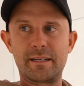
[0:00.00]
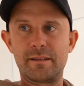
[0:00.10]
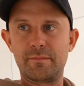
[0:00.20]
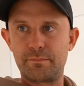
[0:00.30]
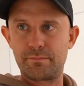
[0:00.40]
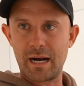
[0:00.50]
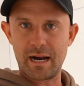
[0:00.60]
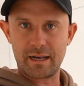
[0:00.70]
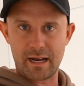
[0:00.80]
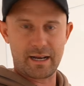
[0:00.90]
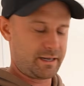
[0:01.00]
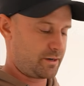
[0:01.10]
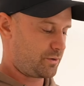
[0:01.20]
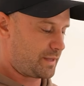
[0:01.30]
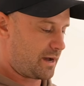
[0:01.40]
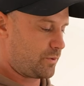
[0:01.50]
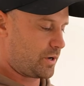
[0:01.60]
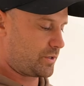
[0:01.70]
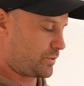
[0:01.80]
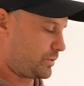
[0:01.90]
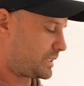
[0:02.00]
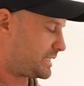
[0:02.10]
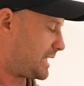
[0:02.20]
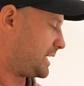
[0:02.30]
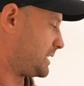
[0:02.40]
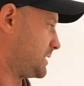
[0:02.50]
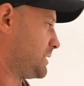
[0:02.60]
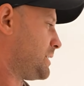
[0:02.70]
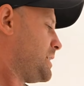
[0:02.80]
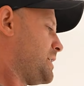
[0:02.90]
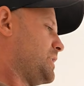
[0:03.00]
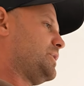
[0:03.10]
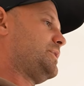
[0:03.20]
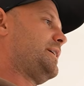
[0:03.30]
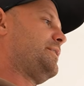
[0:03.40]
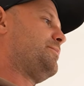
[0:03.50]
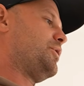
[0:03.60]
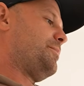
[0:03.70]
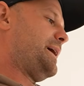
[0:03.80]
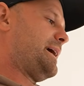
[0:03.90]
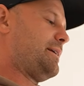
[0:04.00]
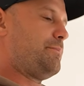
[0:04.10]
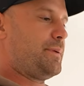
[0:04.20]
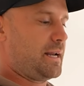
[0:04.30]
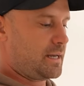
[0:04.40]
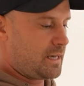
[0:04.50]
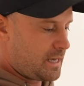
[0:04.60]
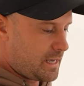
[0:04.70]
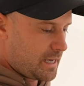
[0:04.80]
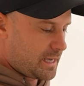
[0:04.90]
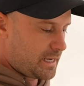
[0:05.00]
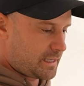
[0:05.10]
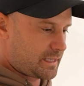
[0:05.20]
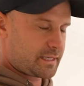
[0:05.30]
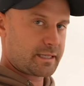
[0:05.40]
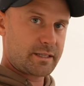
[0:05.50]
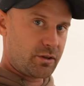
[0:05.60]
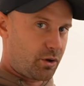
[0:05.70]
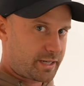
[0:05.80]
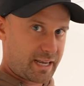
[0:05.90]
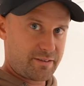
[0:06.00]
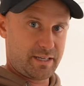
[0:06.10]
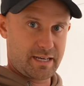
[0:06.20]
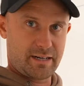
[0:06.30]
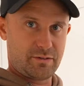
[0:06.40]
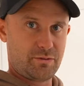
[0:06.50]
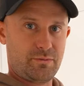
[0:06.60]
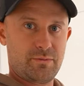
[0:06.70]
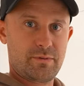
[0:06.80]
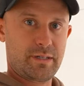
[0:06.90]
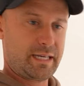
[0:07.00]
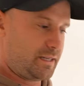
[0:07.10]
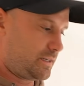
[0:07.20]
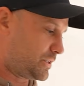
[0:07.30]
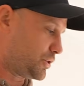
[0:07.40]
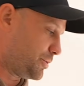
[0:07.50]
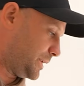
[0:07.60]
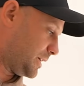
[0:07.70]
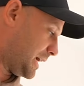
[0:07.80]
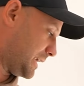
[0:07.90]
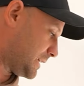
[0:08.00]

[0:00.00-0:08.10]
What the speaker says: and cut in and all that, we'll go through all the settings and tell you more about it. But it's not heavy at all. It is super light.